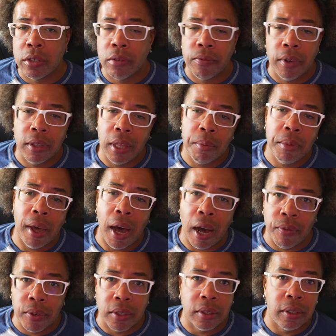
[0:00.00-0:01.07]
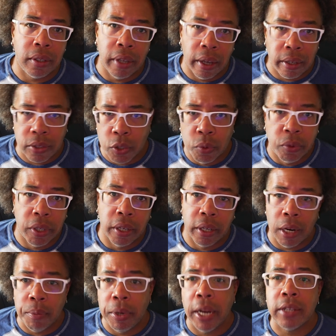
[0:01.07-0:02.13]
faith? I mean, obviously, yes, you did.
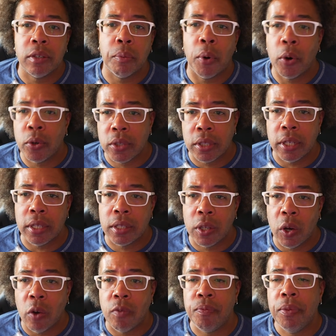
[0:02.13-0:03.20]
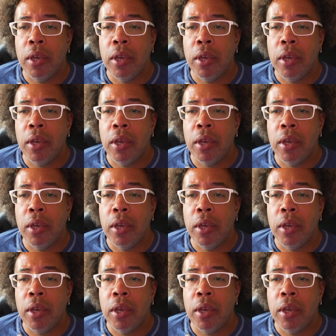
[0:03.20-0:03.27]
I mean, that's the person itself.